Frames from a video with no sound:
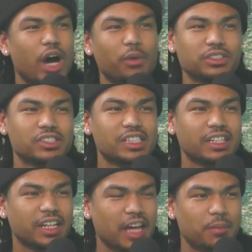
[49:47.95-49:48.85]
I was just saying,
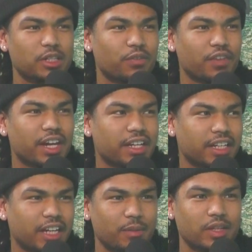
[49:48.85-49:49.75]
like, I've been a fan,
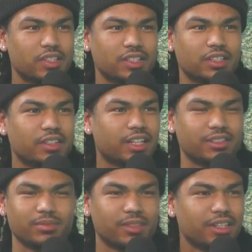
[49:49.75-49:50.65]
like, I've been listening, like,
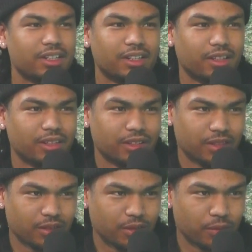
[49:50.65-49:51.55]

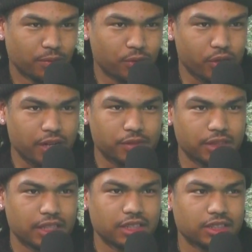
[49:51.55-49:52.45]
forever,
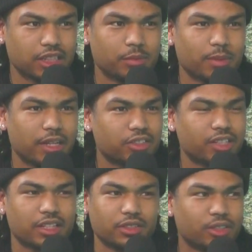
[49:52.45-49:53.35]
and then she hit me back. She was
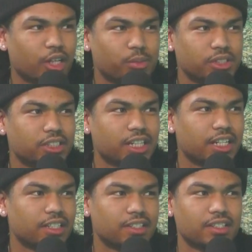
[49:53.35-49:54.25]
like, I appreciate
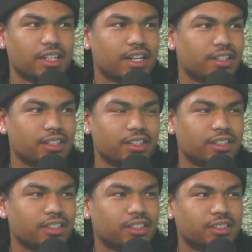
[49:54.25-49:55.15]
it, this and that,
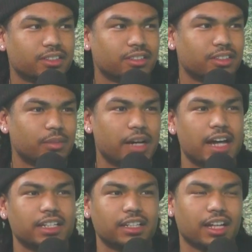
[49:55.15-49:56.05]
da-da-da-da-da. but I
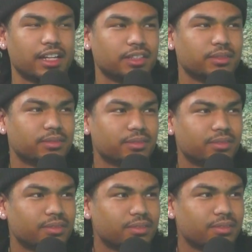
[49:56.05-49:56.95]
didn't like
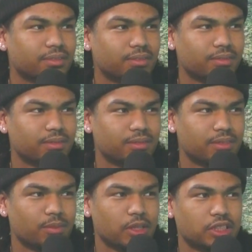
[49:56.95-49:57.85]

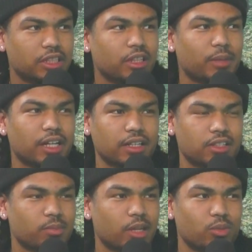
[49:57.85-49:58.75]
mention anything about like
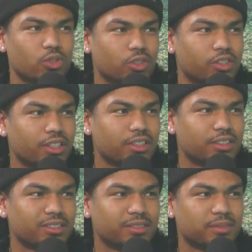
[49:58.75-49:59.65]
let's make music or anything.